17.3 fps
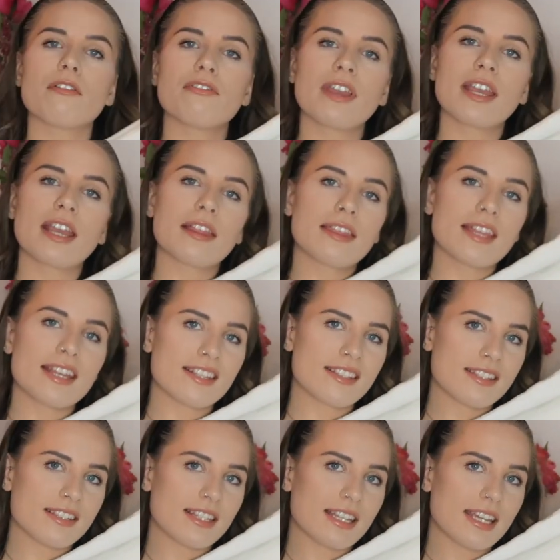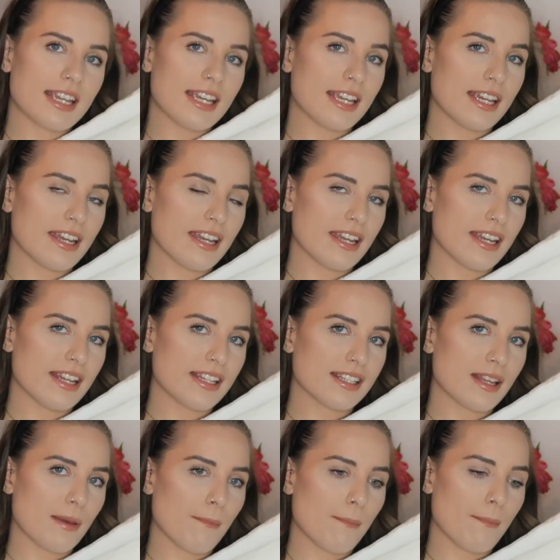think this
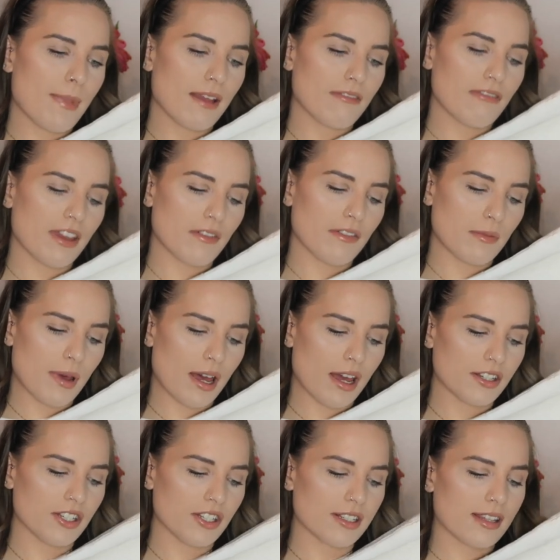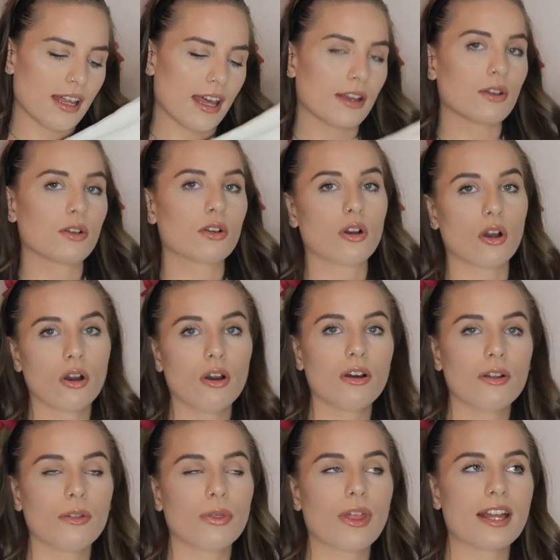is my favourite purchase that I
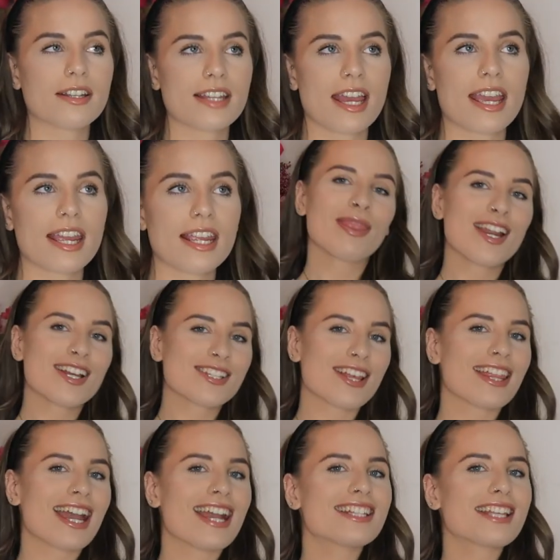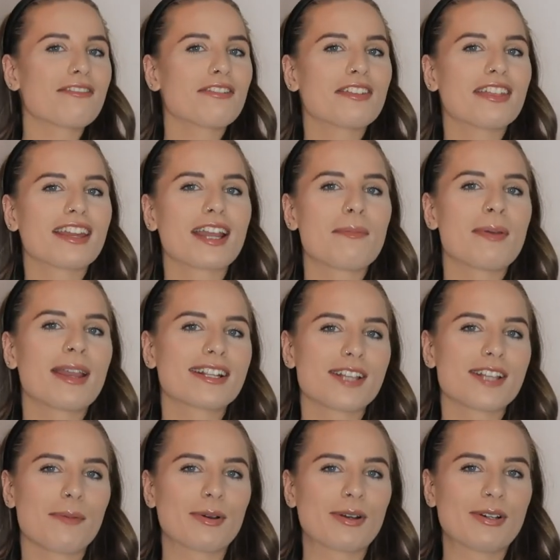got that day. So that is everything I
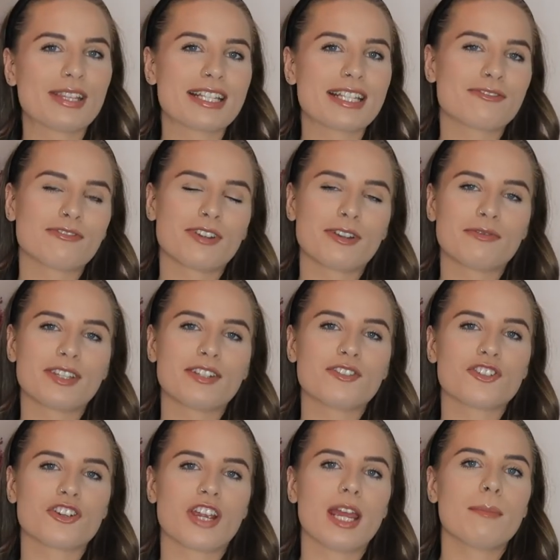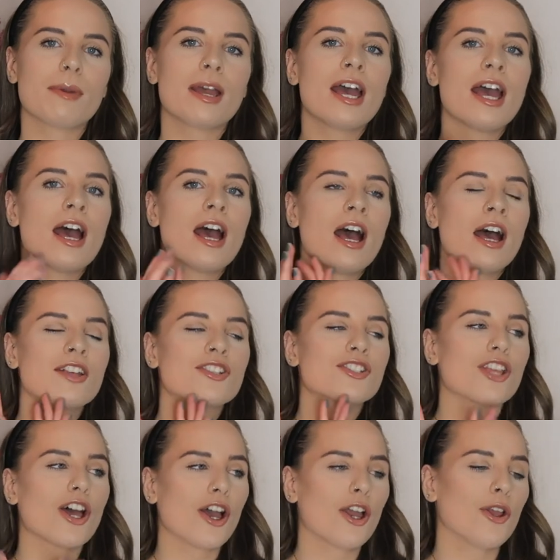picked up on this thrifting trip.
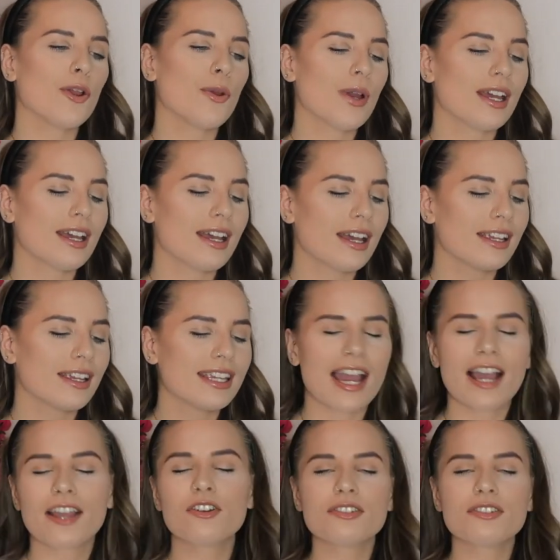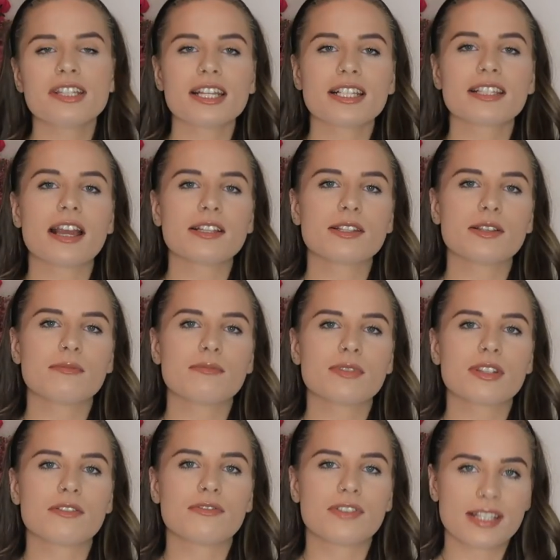So yeah, I got six
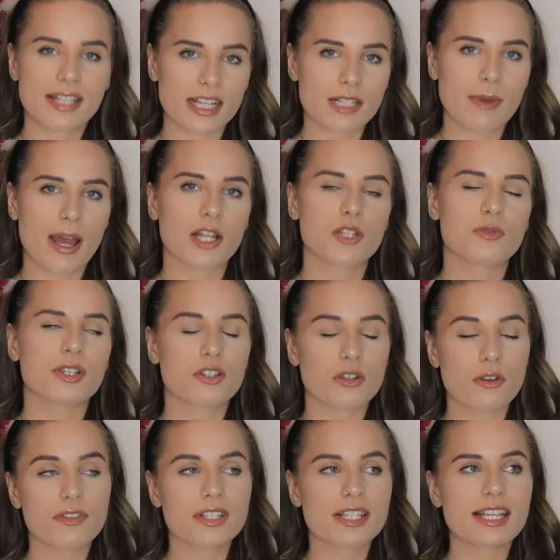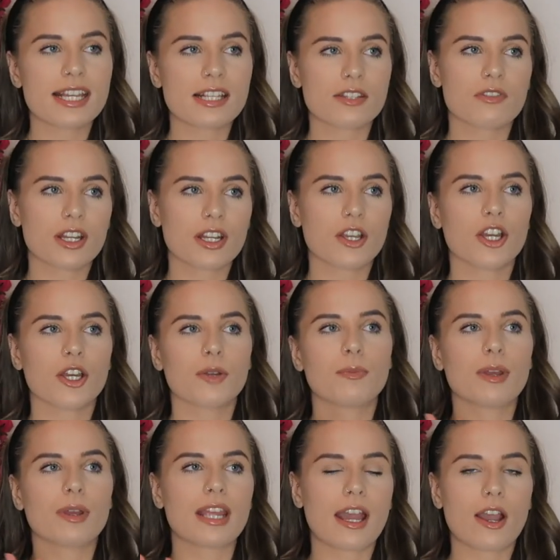items for £6, which obviously is really good,
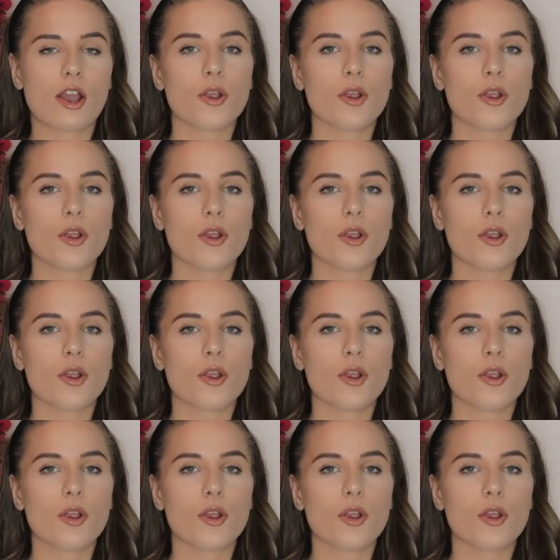but yeah,